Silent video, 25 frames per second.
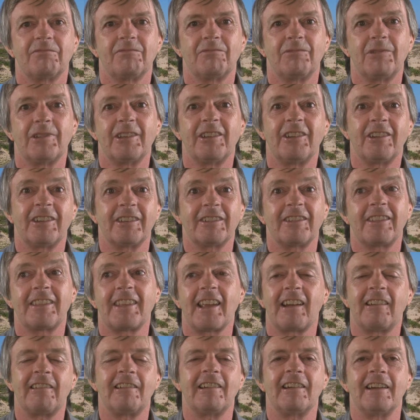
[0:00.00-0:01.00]
were not
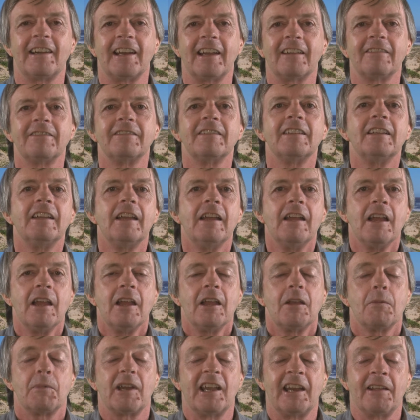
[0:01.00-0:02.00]
thorough enough.
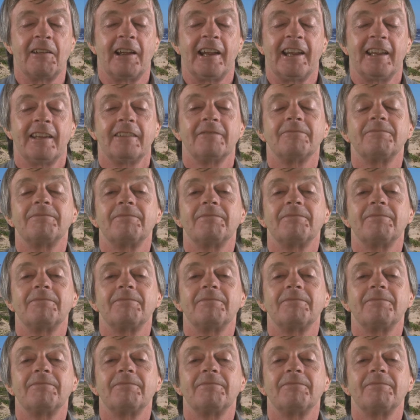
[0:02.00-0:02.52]
But anyway,